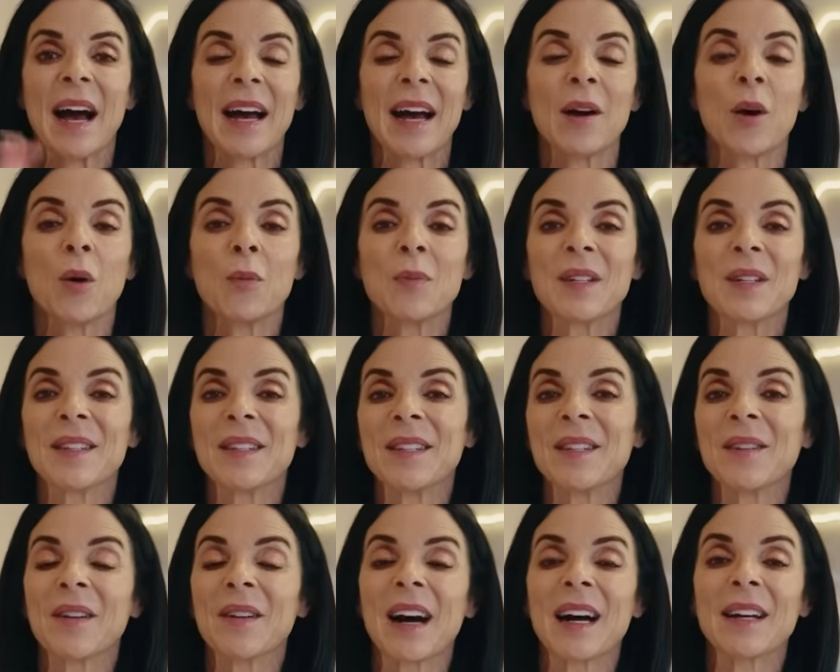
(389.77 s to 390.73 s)
I hope to
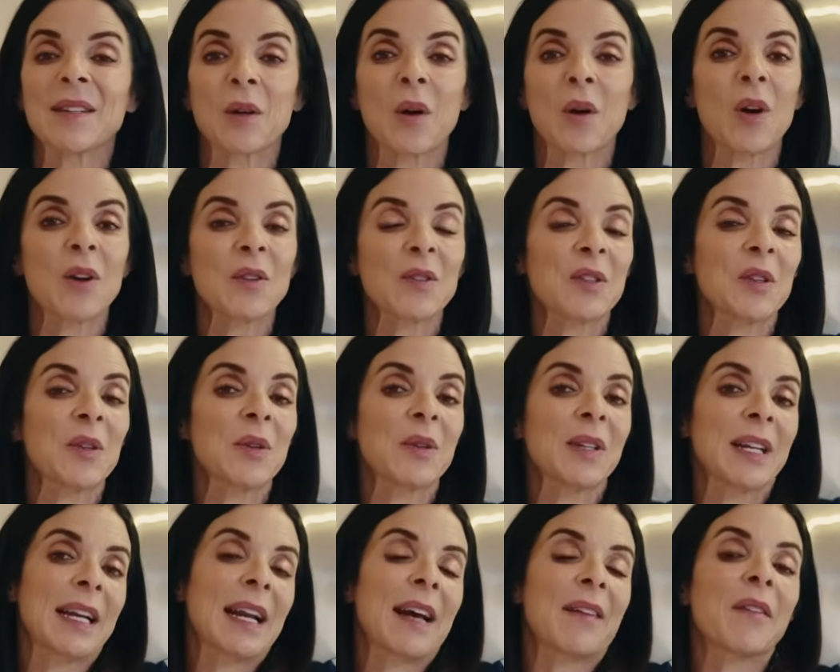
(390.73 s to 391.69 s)
see you guys all
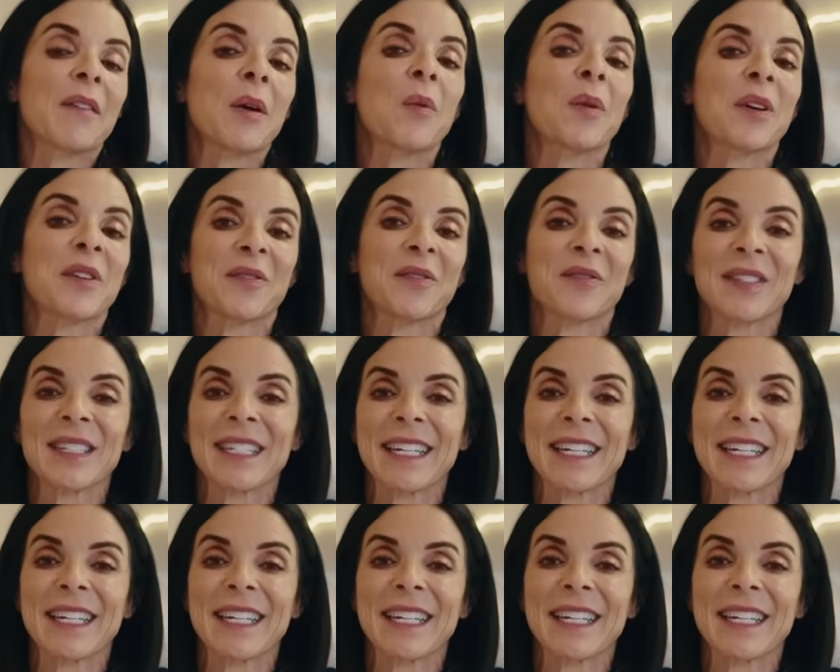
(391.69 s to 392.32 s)
soon and have a wonderful